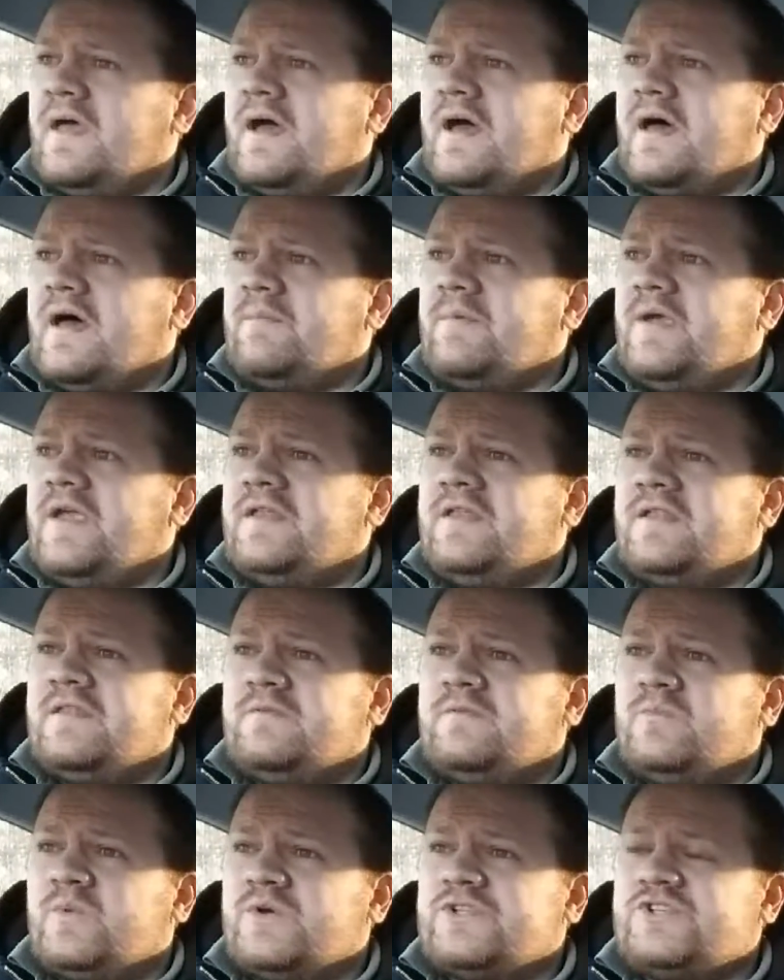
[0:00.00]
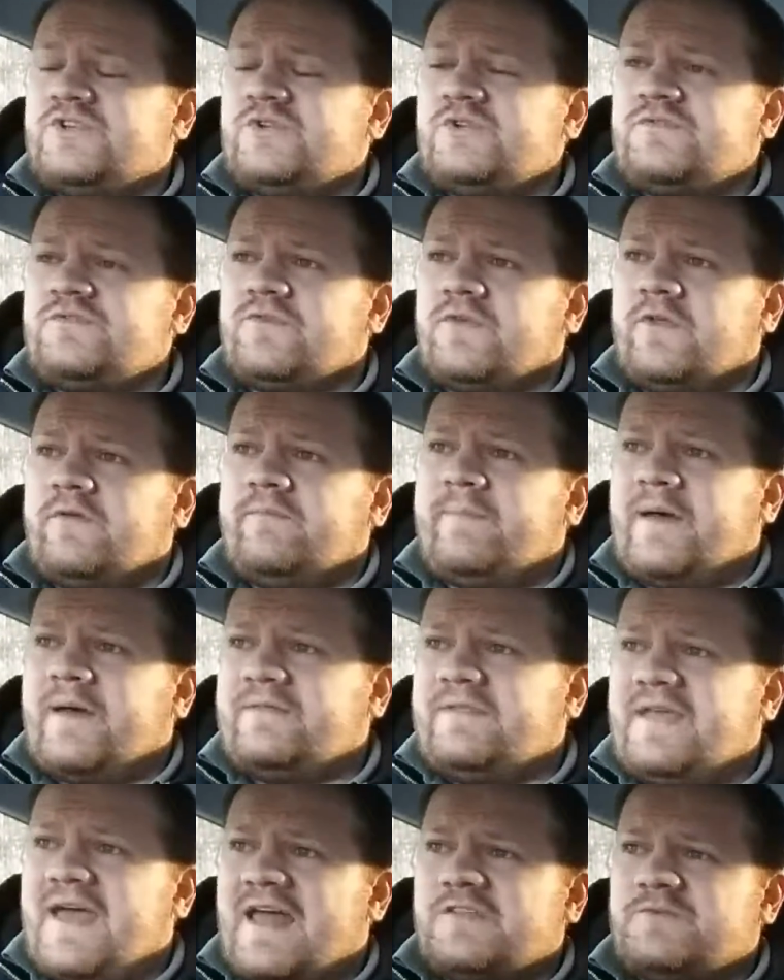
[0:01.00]
And what's useful
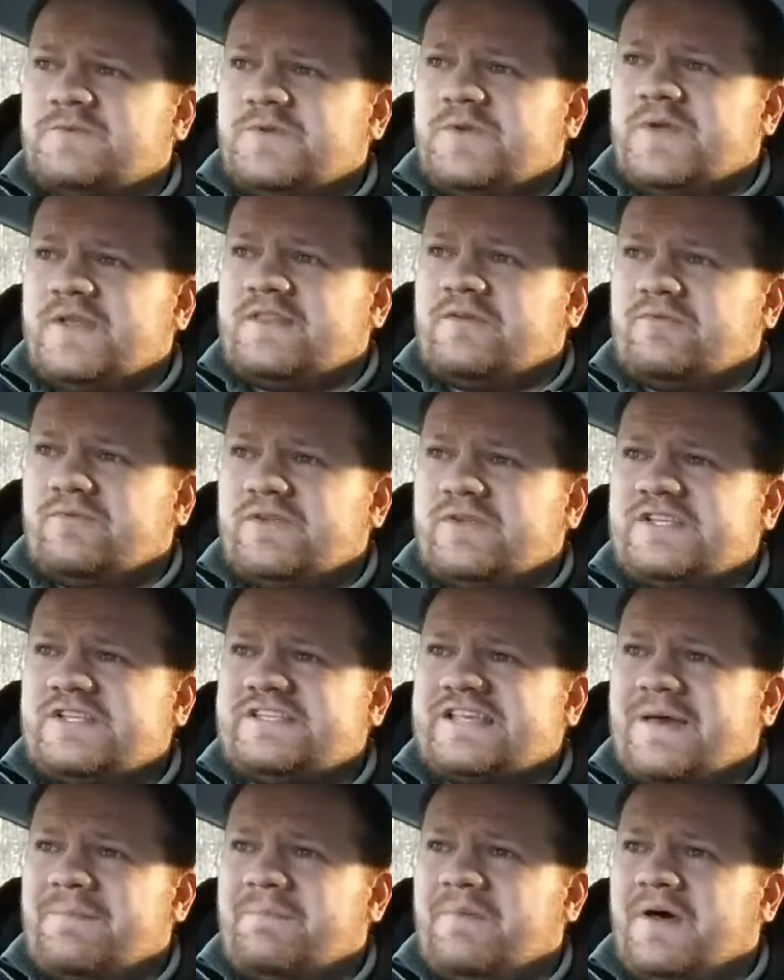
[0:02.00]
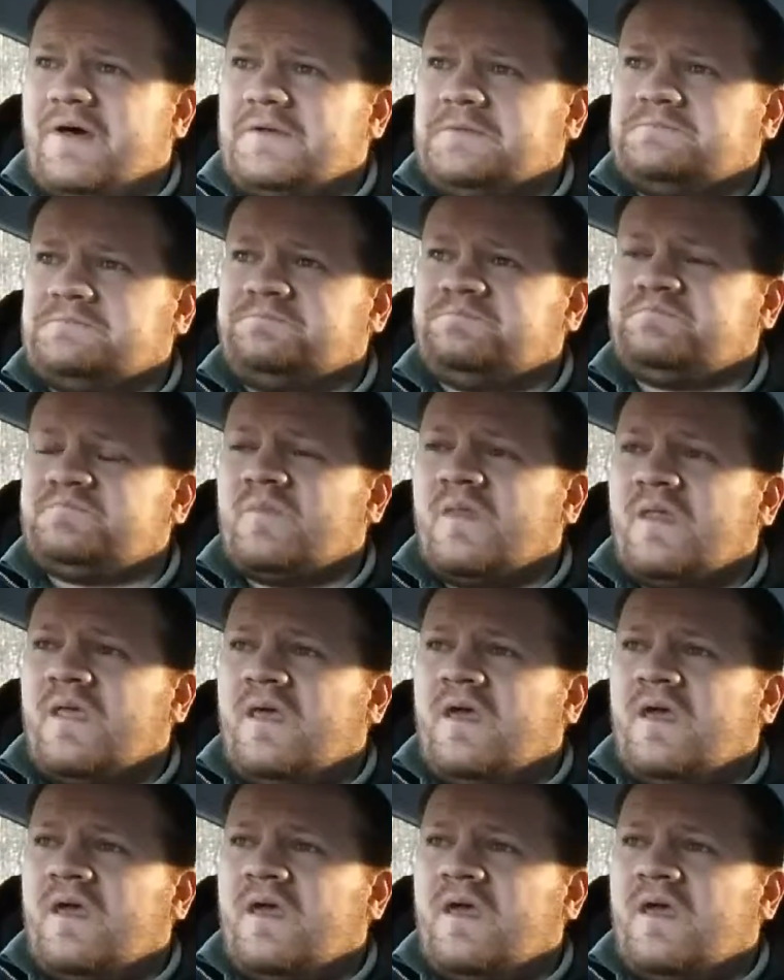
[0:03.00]
about that is when you hit the reset button,